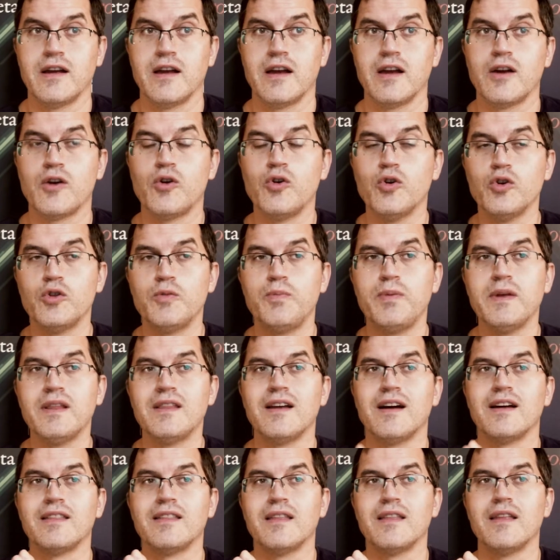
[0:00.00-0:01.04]
could be
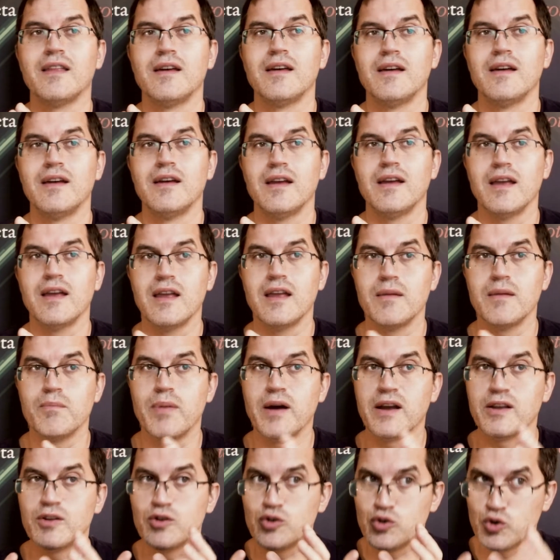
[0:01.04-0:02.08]
done
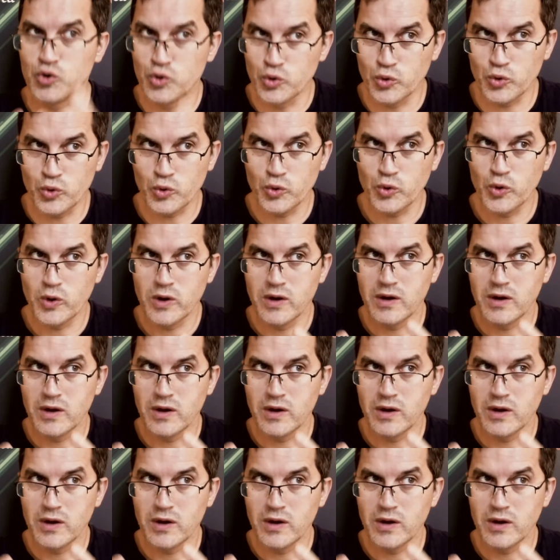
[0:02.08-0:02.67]
by two